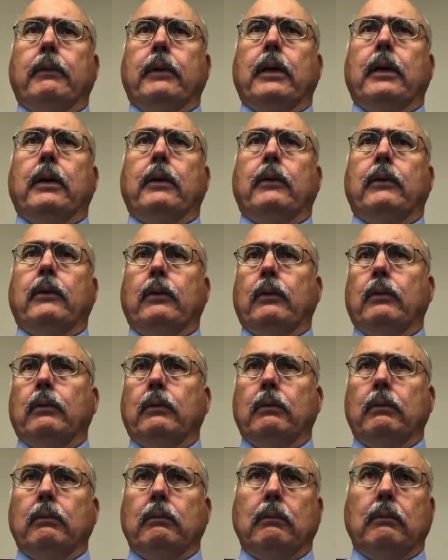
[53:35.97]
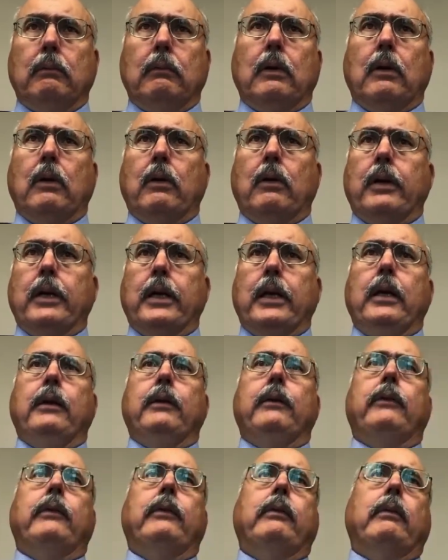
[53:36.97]
uh, to our
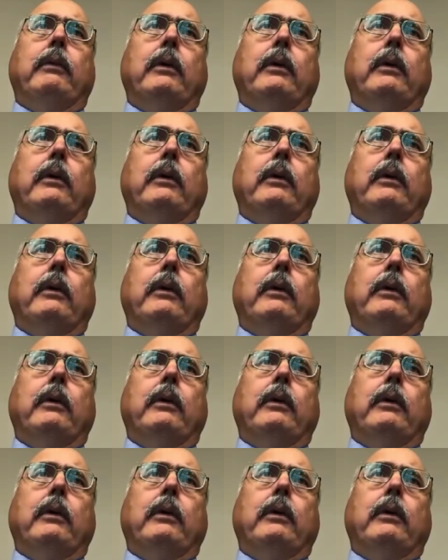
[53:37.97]
needs.